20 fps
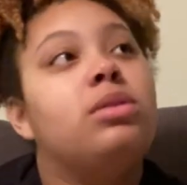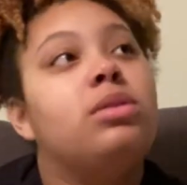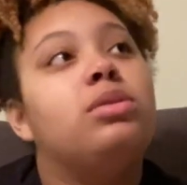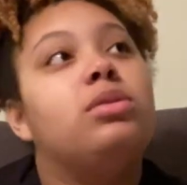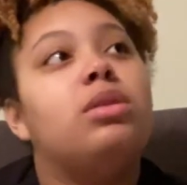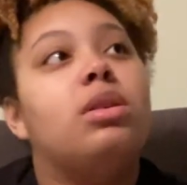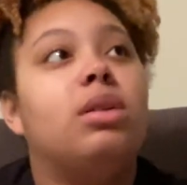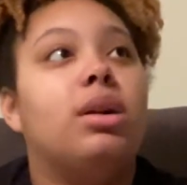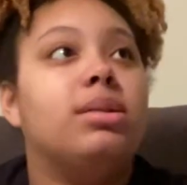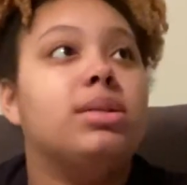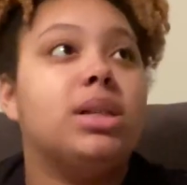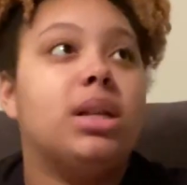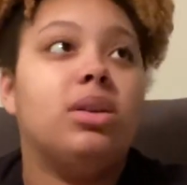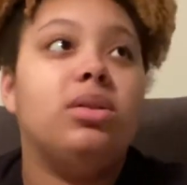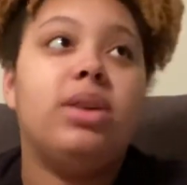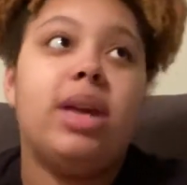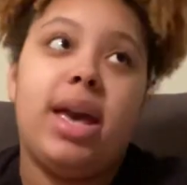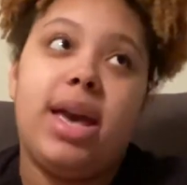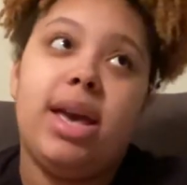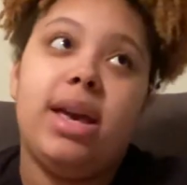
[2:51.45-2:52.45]
So I was like,
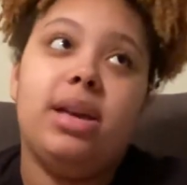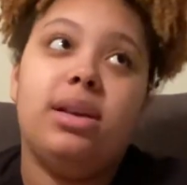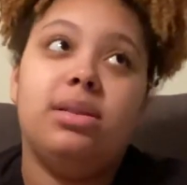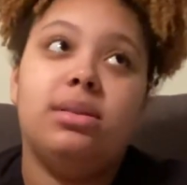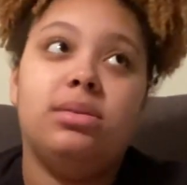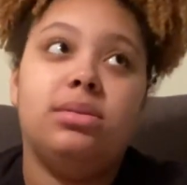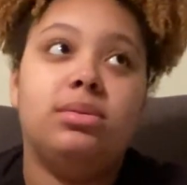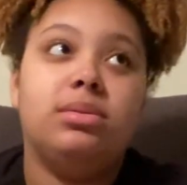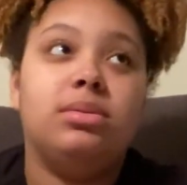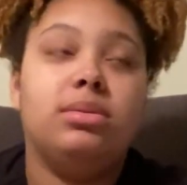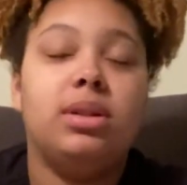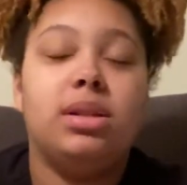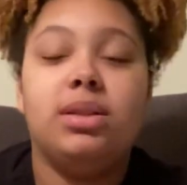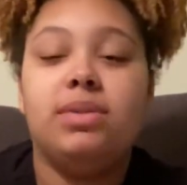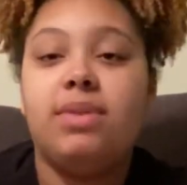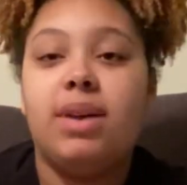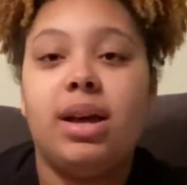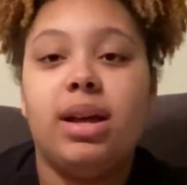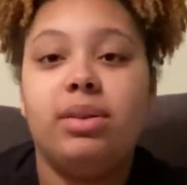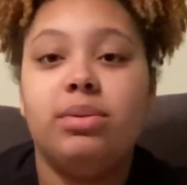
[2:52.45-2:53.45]
okay, it's
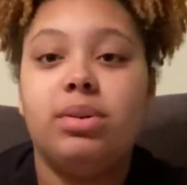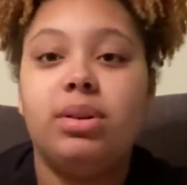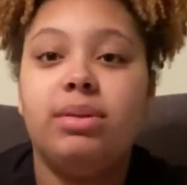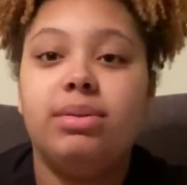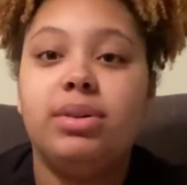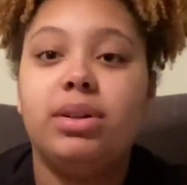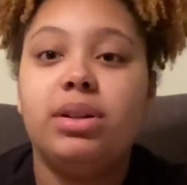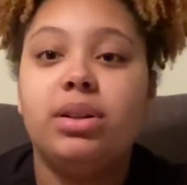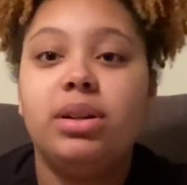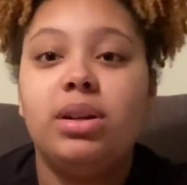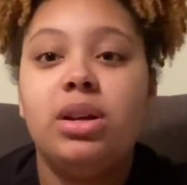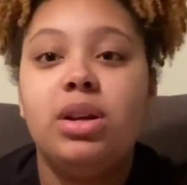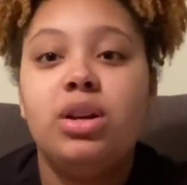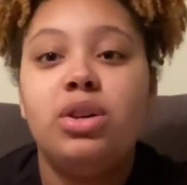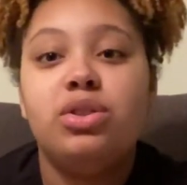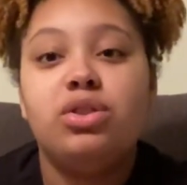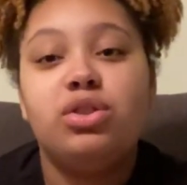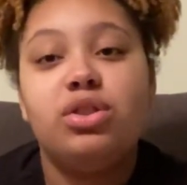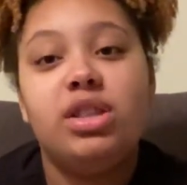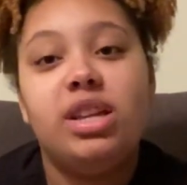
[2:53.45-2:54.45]
fine, whatever.
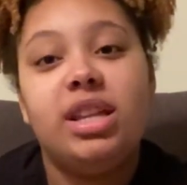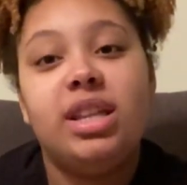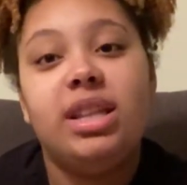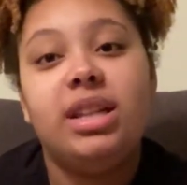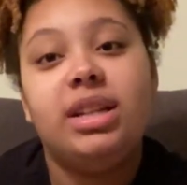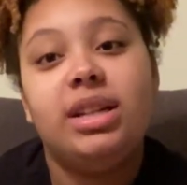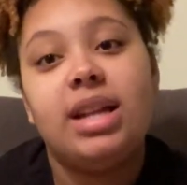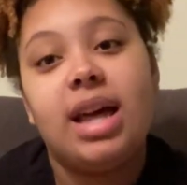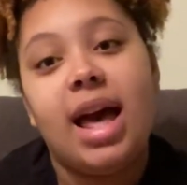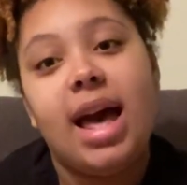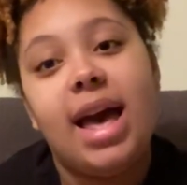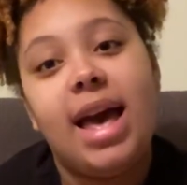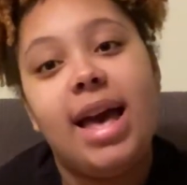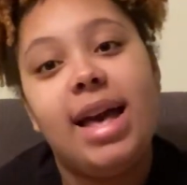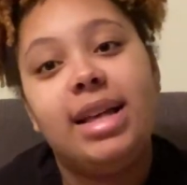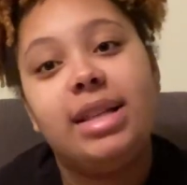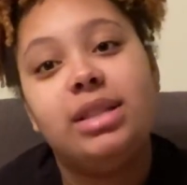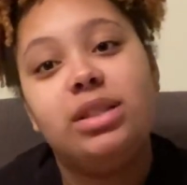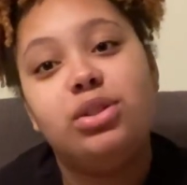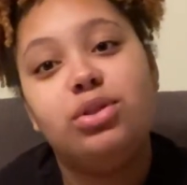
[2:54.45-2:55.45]
So then I
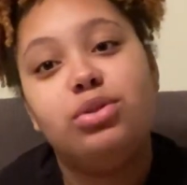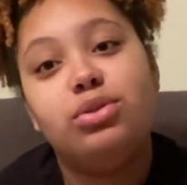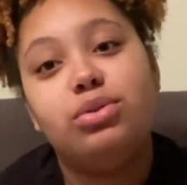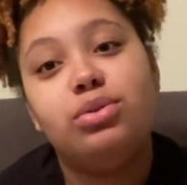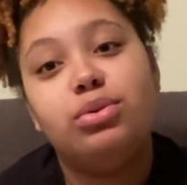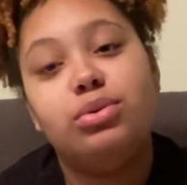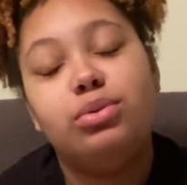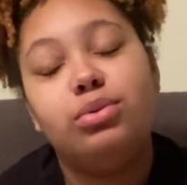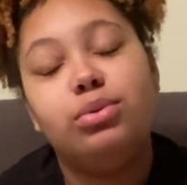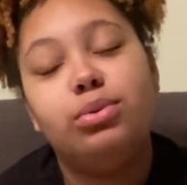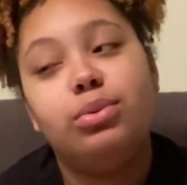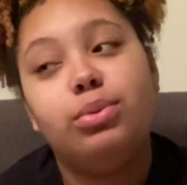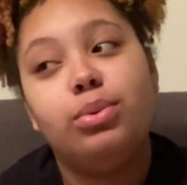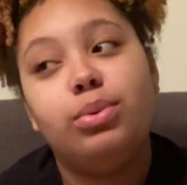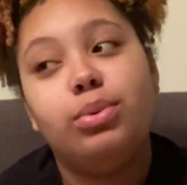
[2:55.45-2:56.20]
had to